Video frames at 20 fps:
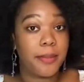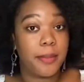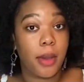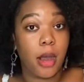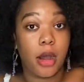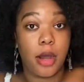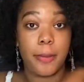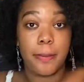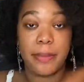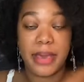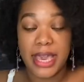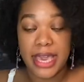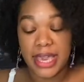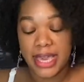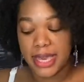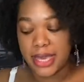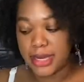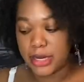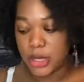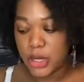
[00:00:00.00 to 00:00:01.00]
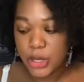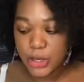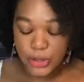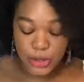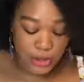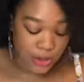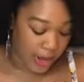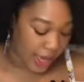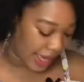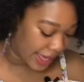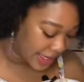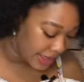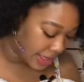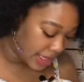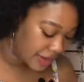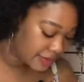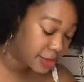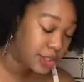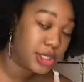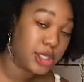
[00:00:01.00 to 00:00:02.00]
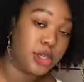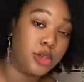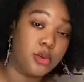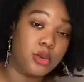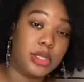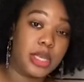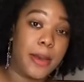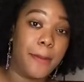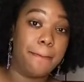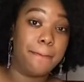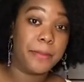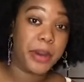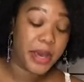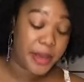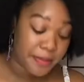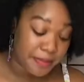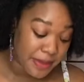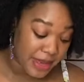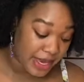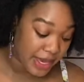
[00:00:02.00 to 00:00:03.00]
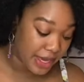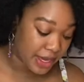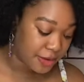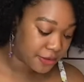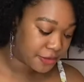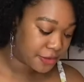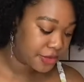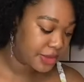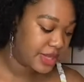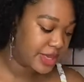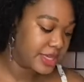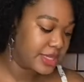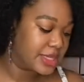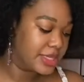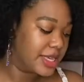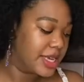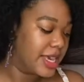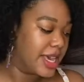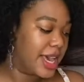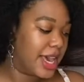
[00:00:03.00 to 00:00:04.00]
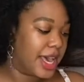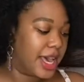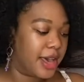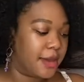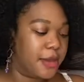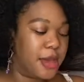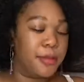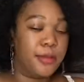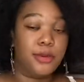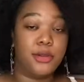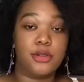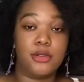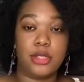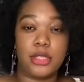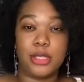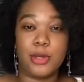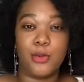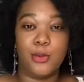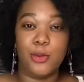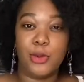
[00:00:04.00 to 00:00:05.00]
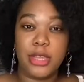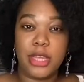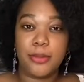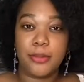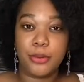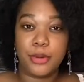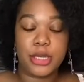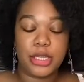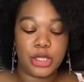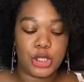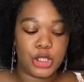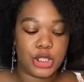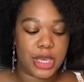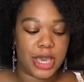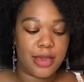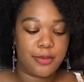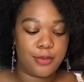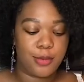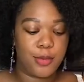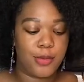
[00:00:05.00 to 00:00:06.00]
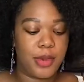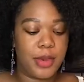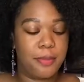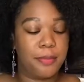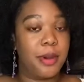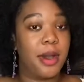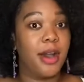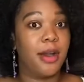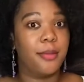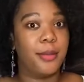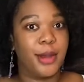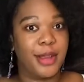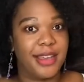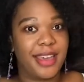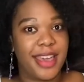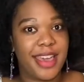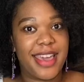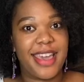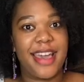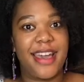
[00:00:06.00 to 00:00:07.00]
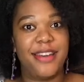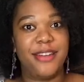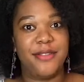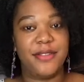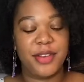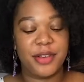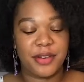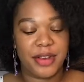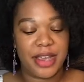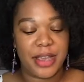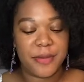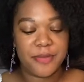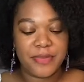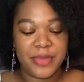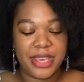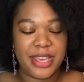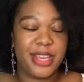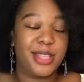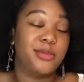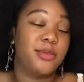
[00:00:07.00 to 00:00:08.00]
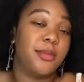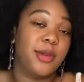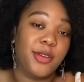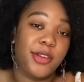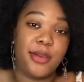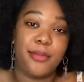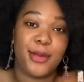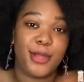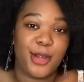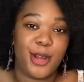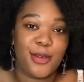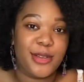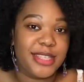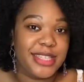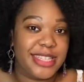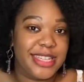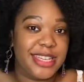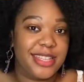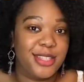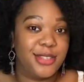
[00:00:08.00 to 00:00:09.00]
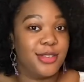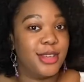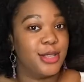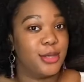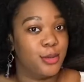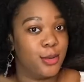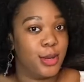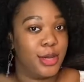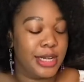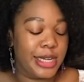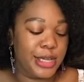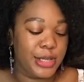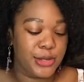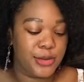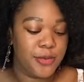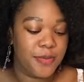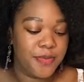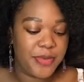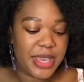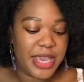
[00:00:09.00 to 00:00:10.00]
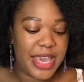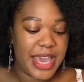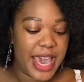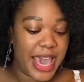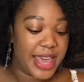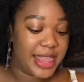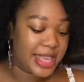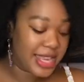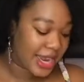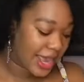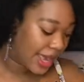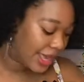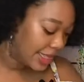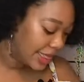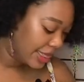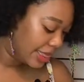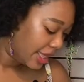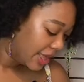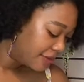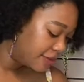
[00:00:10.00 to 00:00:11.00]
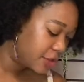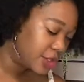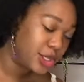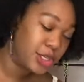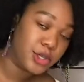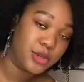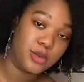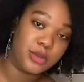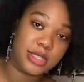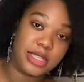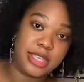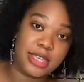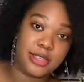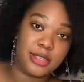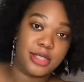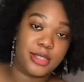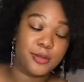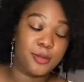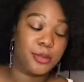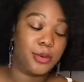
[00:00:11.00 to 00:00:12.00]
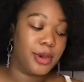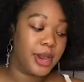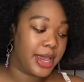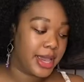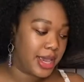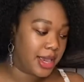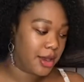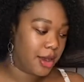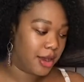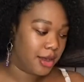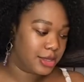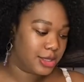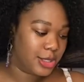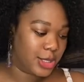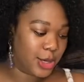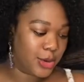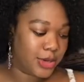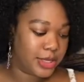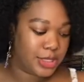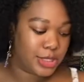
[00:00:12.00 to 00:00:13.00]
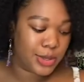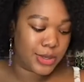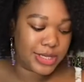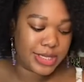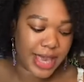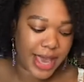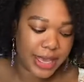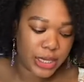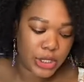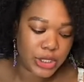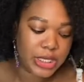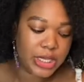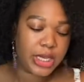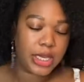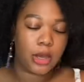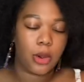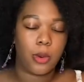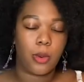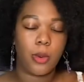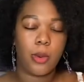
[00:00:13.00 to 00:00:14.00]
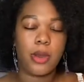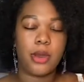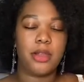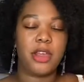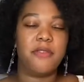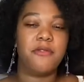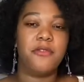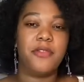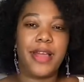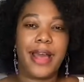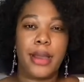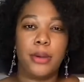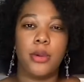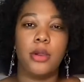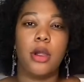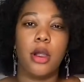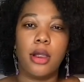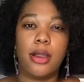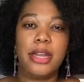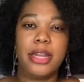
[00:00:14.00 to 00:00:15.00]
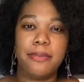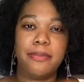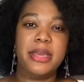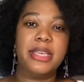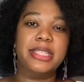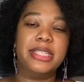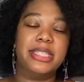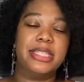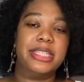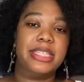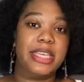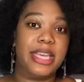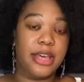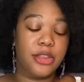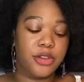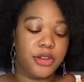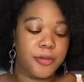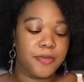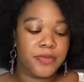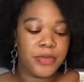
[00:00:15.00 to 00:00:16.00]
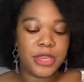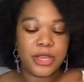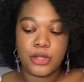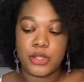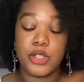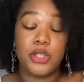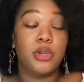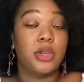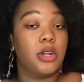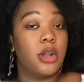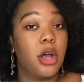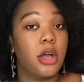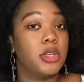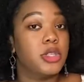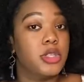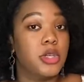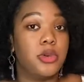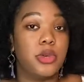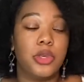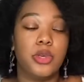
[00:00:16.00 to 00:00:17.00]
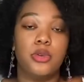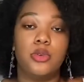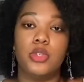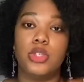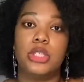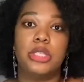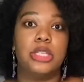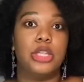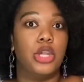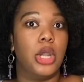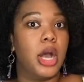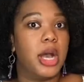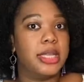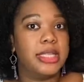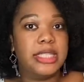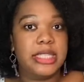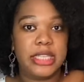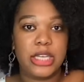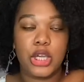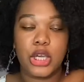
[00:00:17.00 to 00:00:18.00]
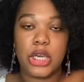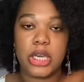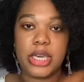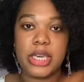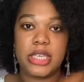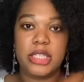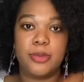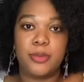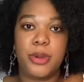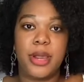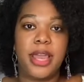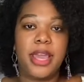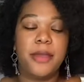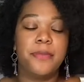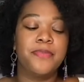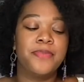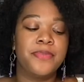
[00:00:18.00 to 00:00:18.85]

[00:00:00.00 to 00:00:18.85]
our pan. So I love to use a bundt pan for this. It produces a really pretty shape when we pop our cake out of it, right? It's what my grandmother always did, so that's what we're gonna do. And then I love to use this spray also. And so it's actually oil and flour already mixed in together. So you can also use just a non-stick cooking spray,